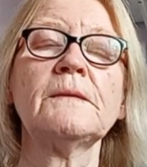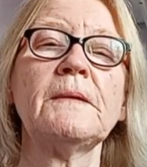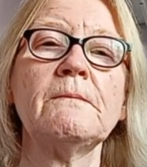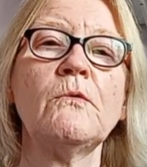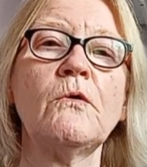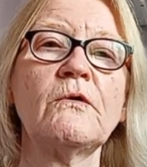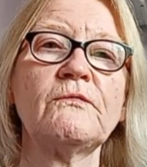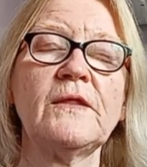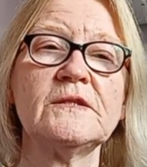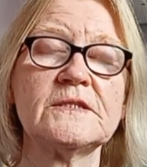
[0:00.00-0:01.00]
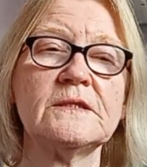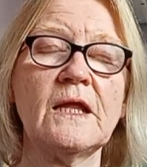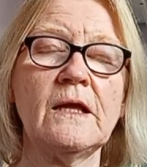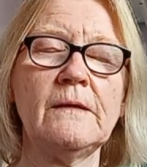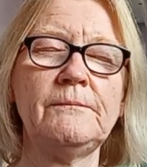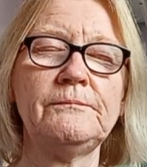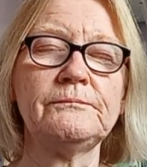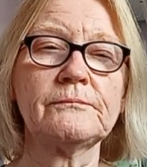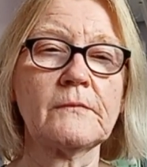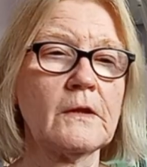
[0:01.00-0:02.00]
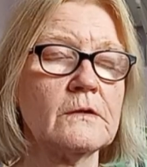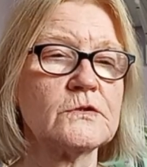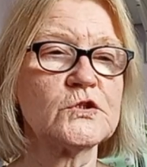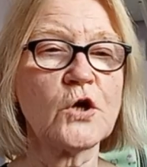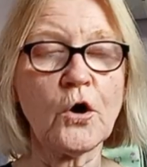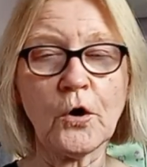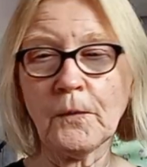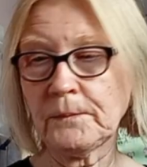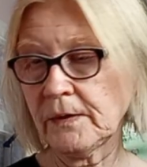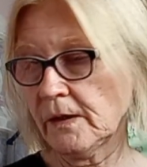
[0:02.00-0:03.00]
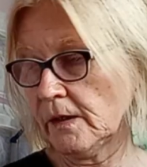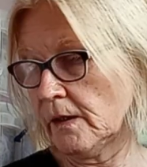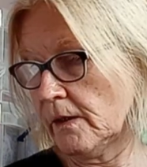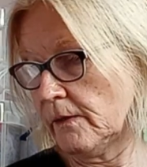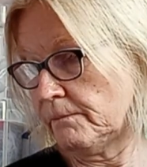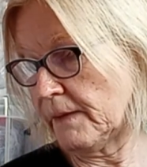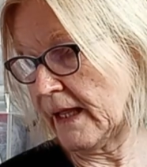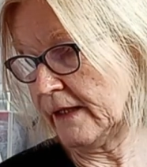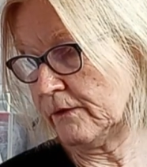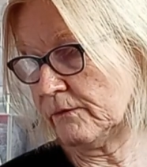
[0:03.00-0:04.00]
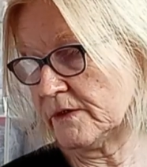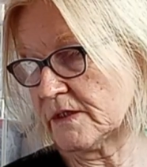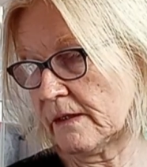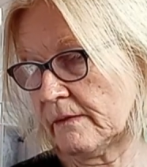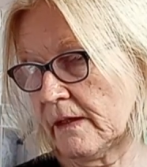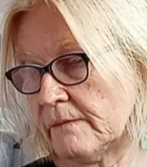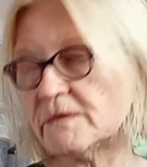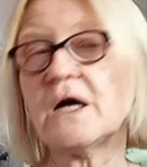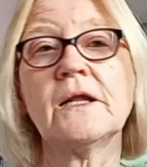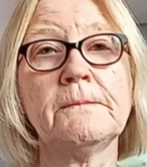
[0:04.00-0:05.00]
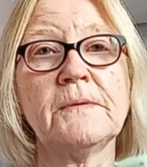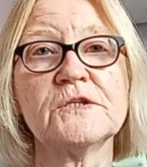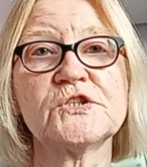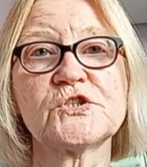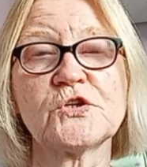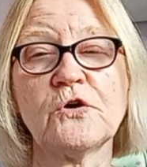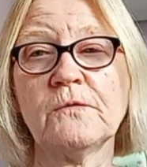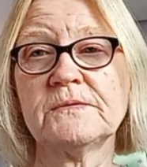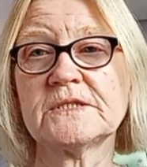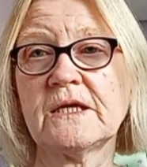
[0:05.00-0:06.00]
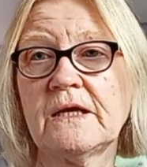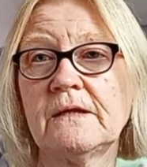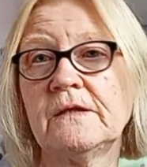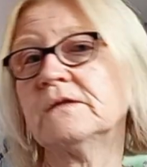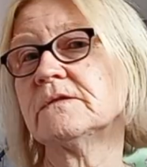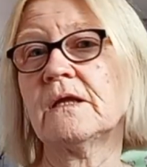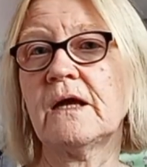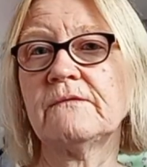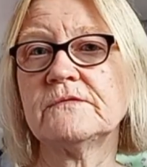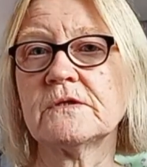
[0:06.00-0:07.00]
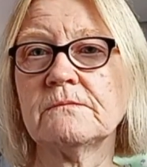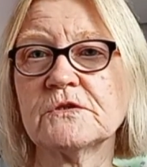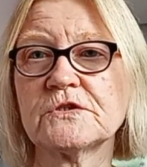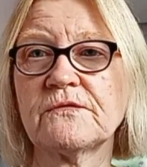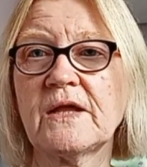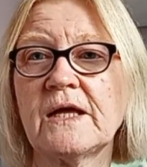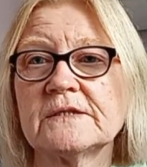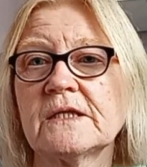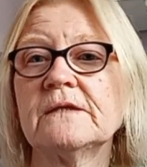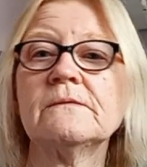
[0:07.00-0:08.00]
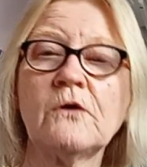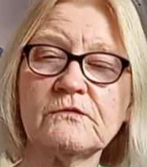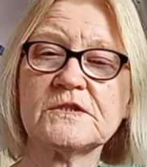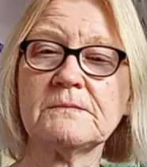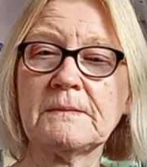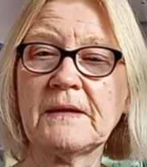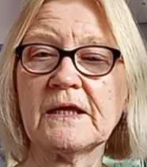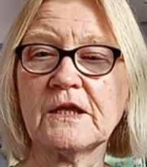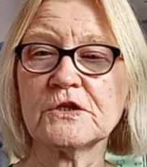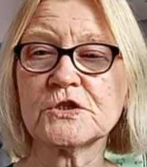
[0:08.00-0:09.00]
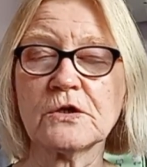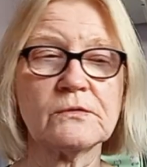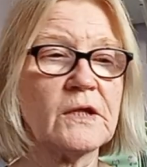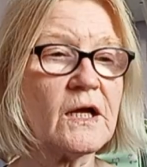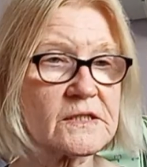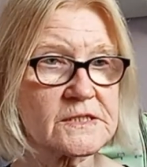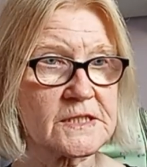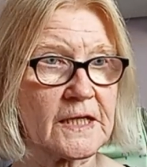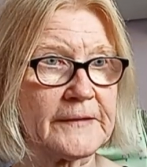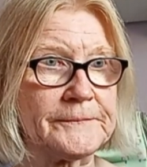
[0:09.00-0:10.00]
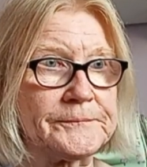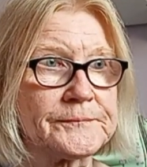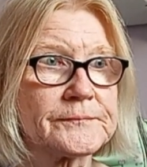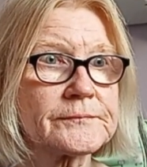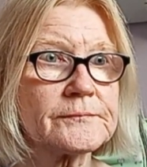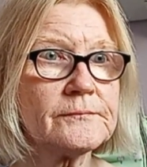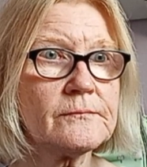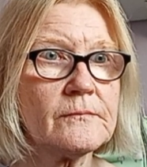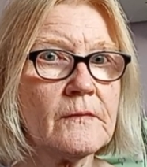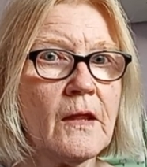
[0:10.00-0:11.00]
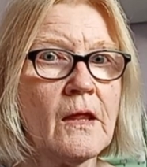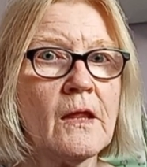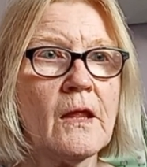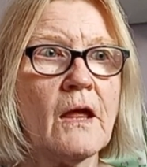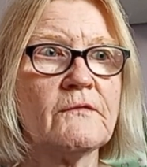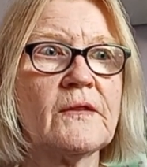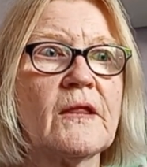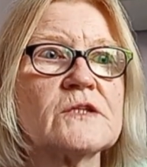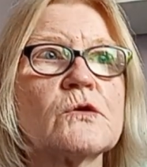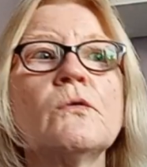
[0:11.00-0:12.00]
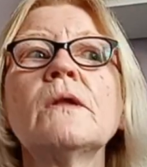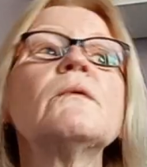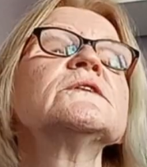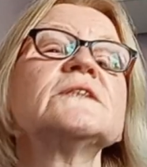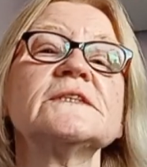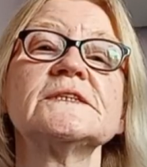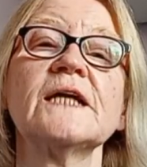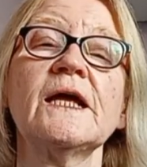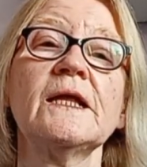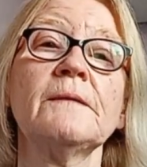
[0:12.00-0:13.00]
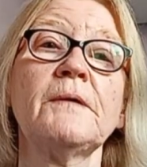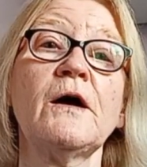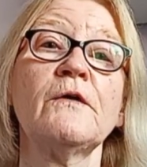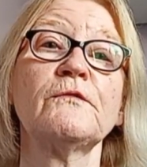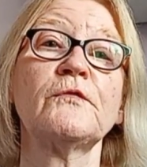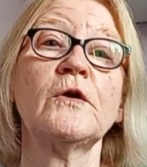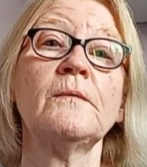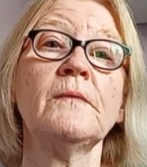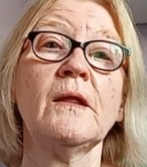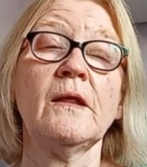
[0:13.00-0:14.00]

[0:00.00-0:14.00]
bit more of the top panel, that Darling Bud's top, but I haven't done much of that, and obviously my blanket I showed last time. I think that's all I wanted to say, apart from